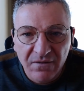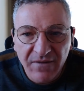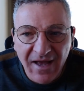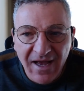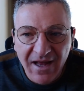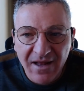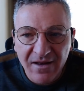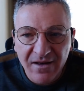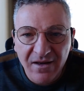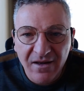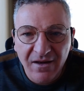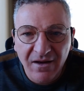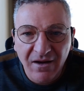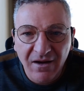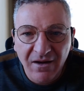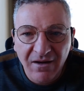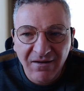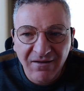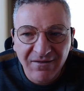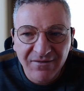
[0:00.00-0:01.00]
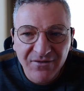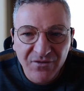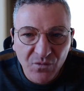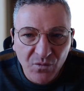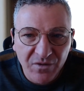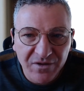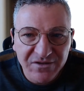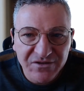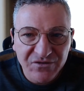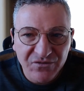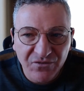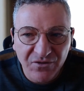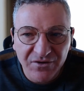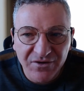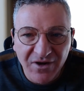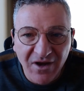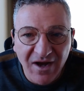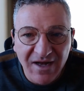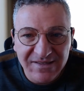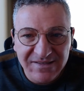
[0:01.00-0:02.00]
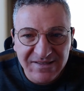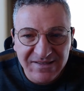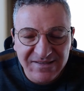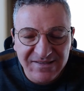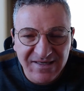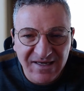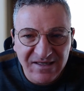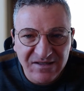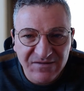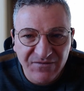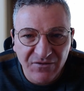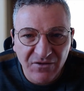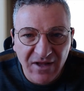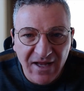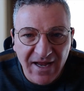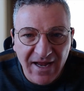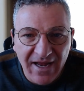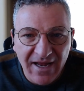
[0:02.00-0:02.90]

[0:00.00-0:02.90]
that other ones who are not successful